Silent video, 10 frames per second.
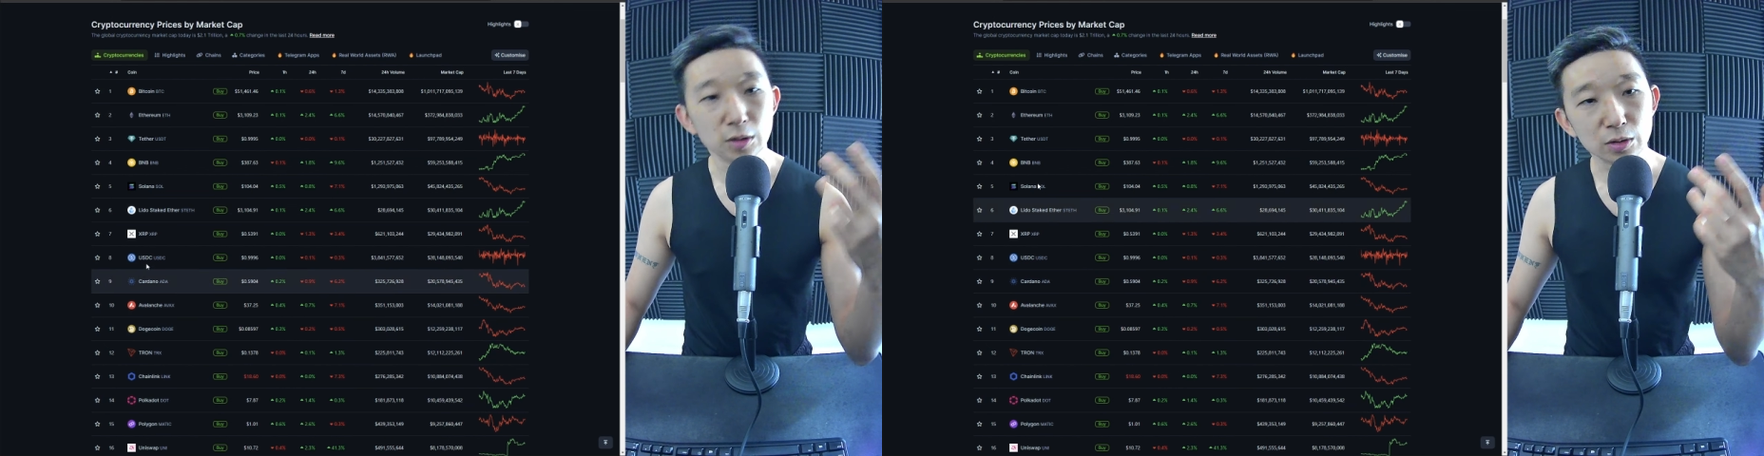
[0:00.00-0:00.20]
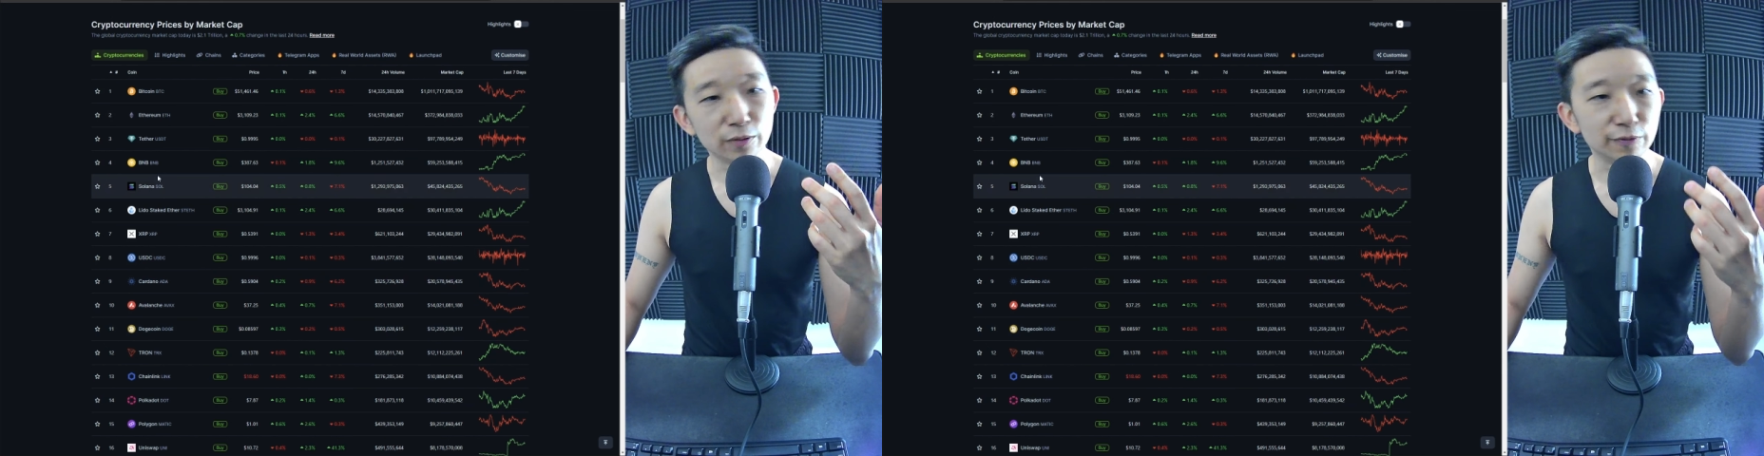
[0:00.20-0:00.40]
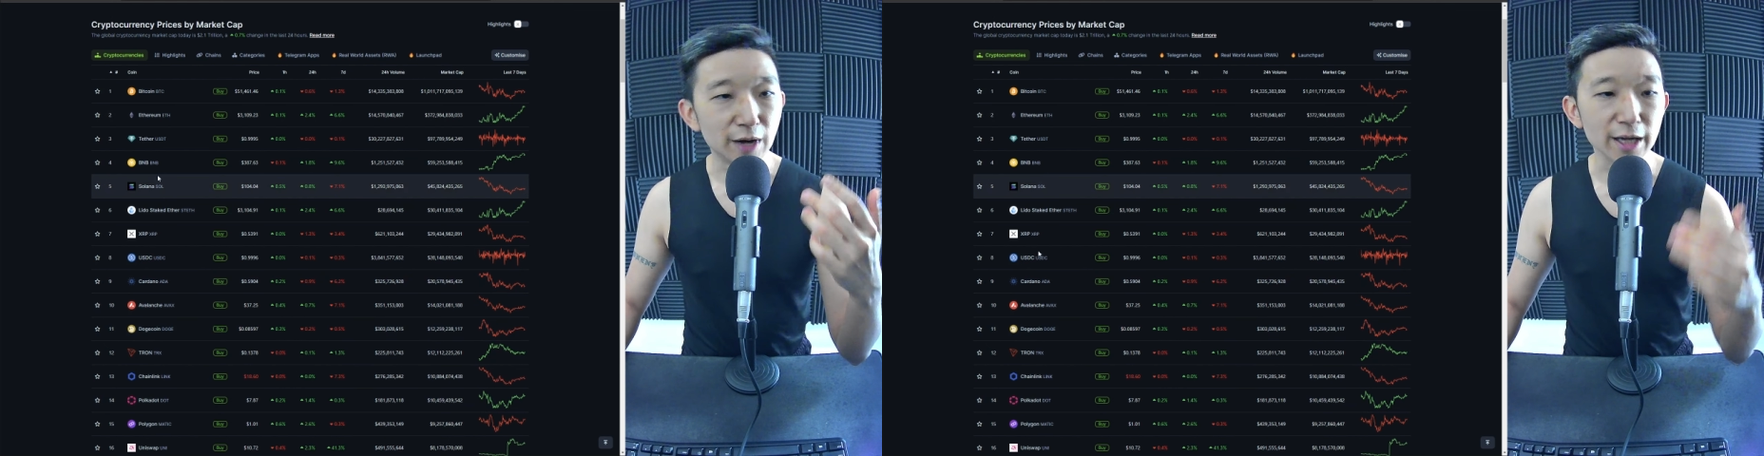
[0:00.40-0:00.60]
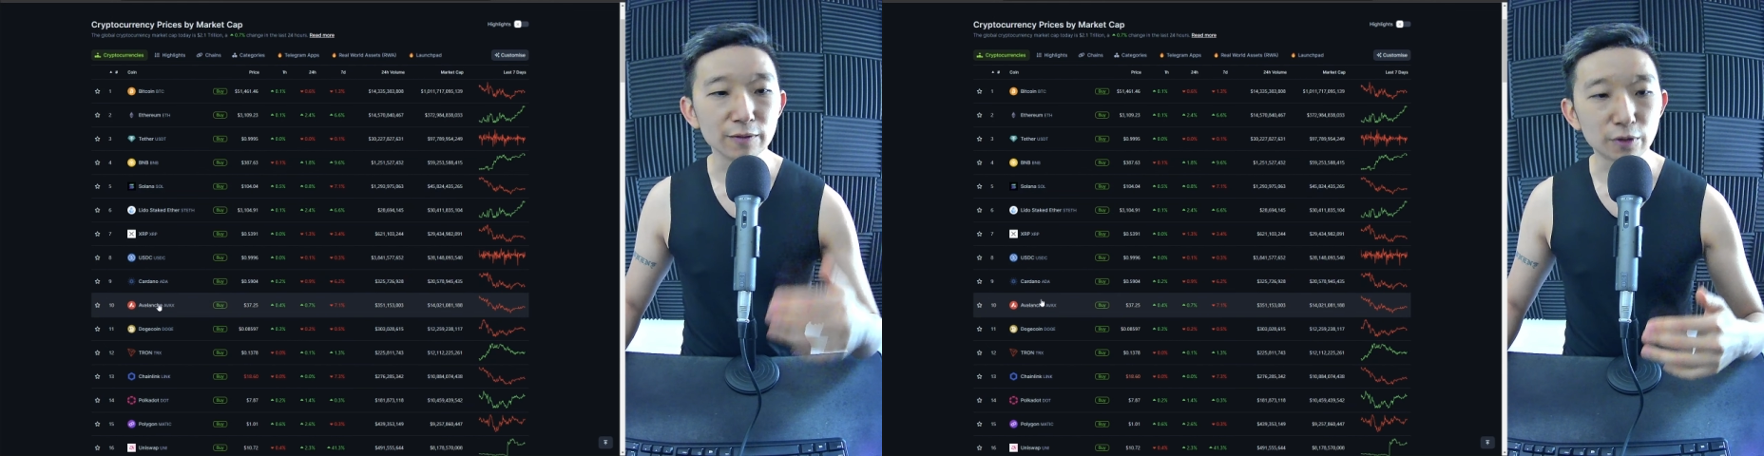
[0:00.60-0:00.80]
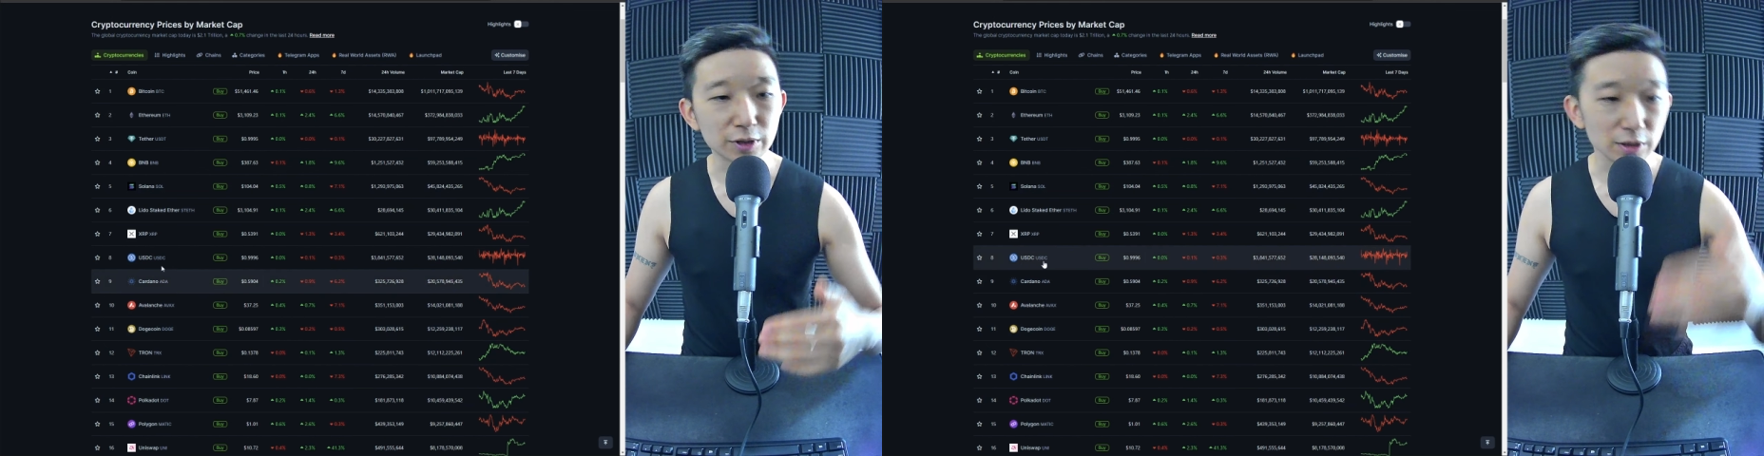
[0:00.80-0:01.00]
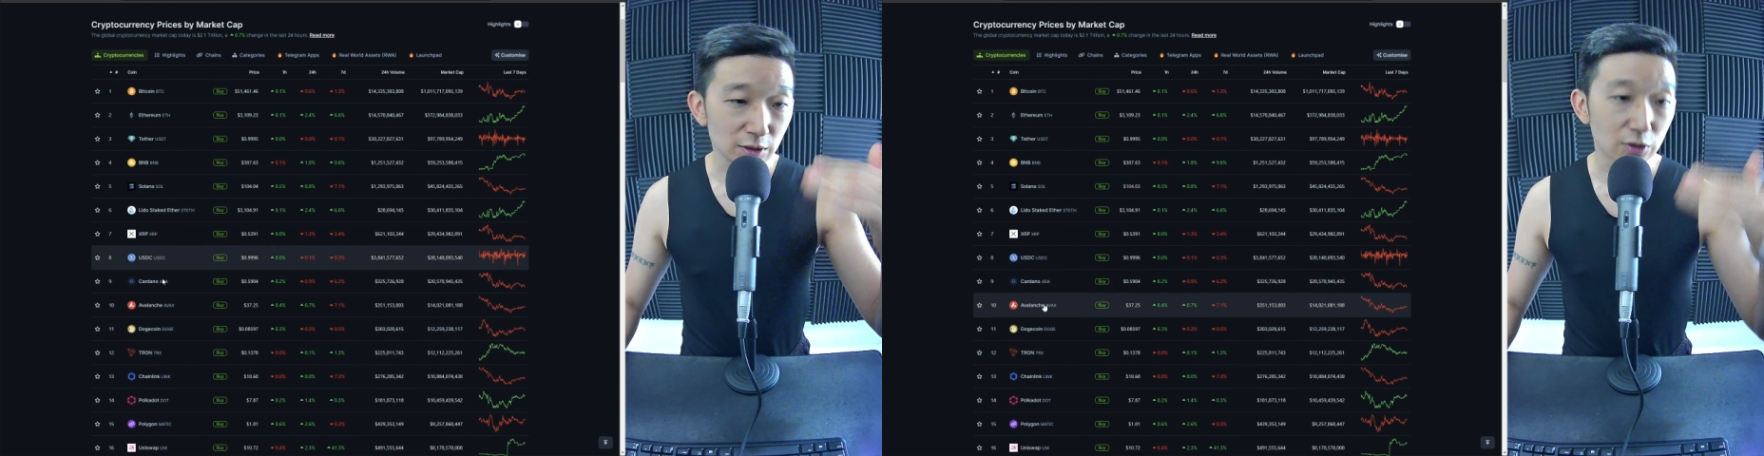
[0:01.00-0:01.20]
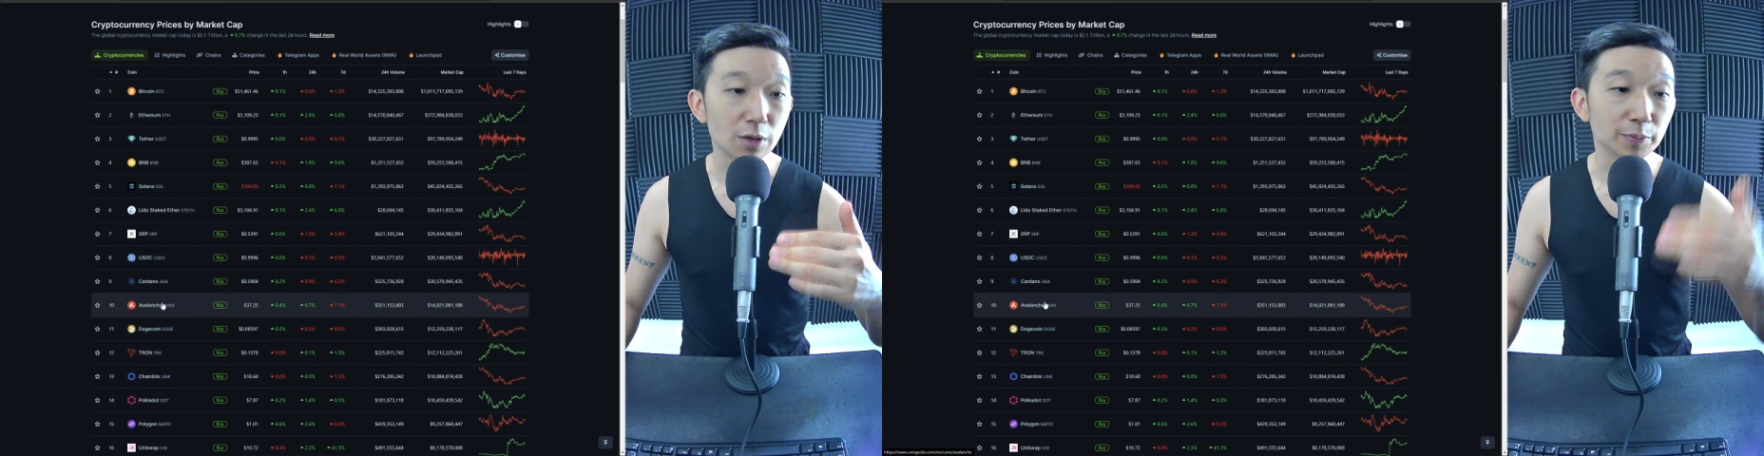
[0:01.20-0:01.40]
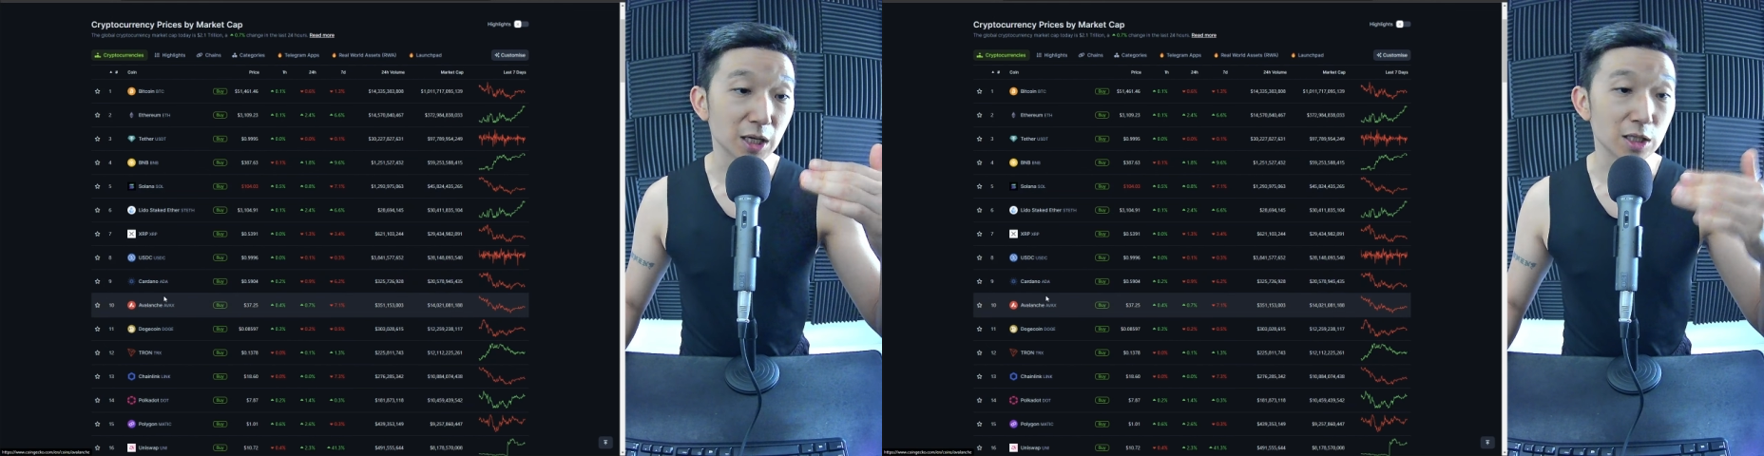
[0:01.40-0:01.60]
you know, vying for the
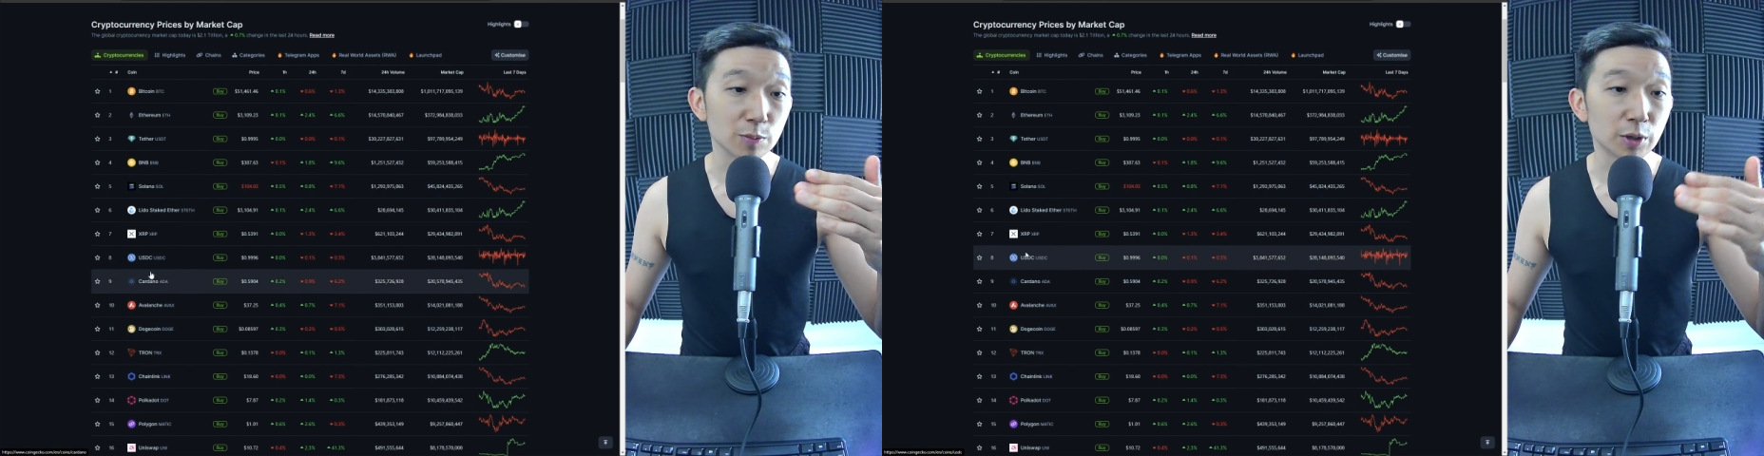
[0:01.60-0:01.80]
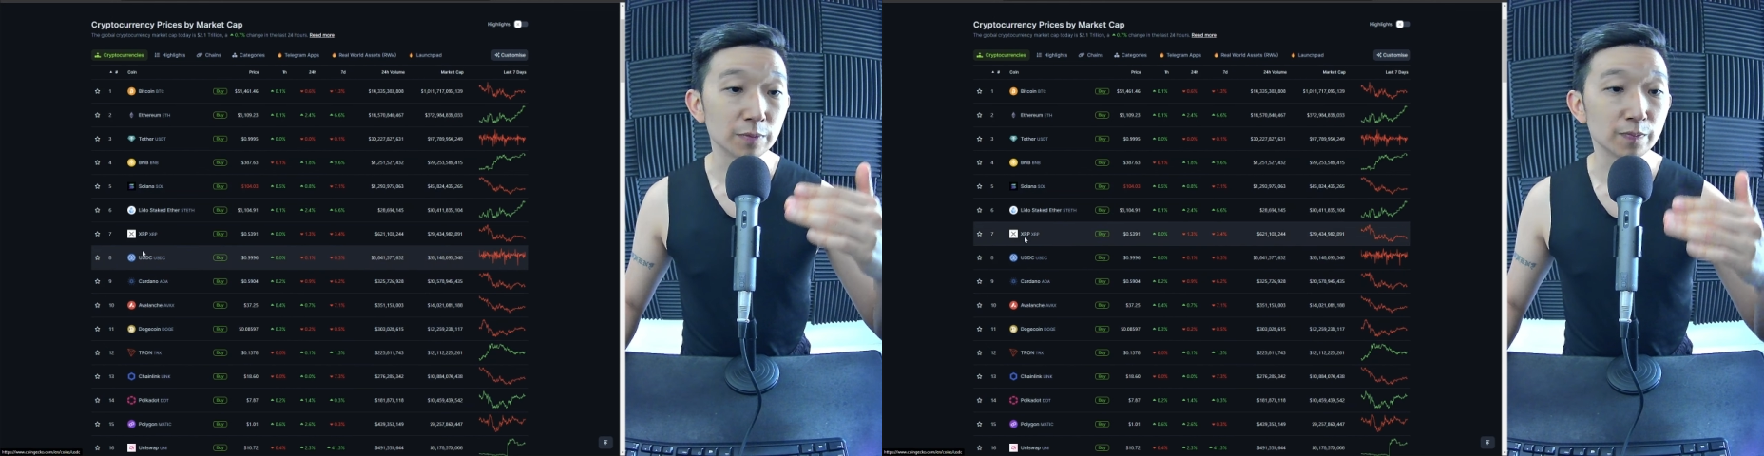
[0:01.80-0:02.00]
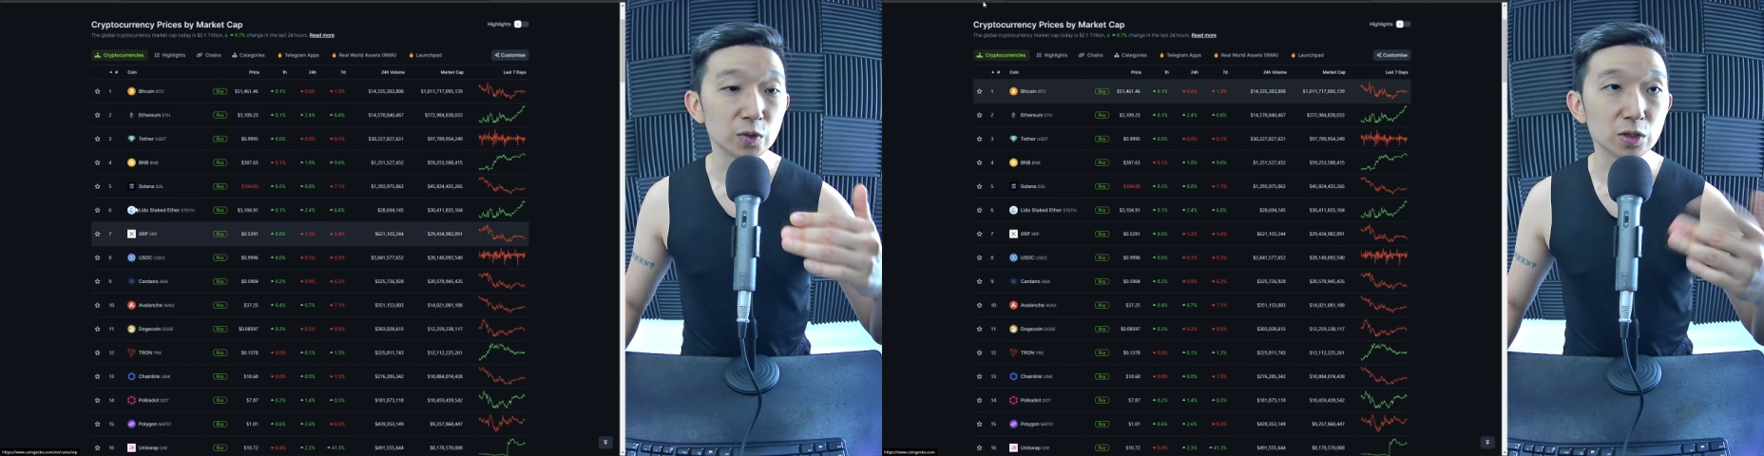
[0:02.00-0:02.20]
top 10 spot.